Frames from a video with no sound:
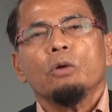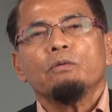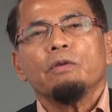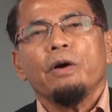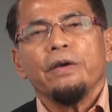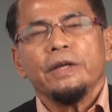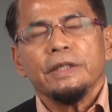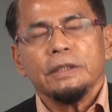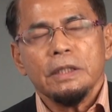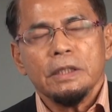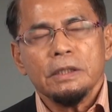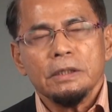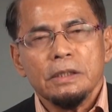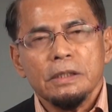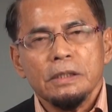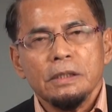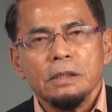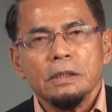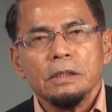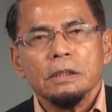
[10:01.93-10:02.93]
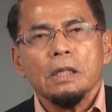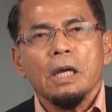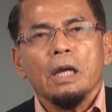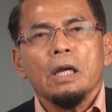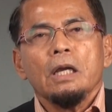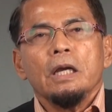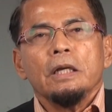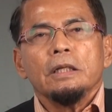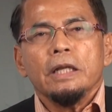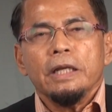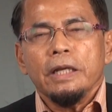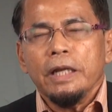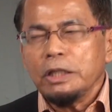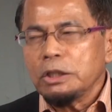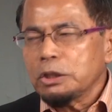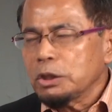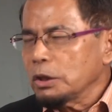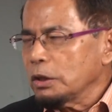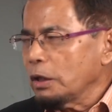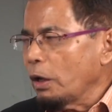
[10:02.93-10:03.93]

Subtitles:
of our existence, the nature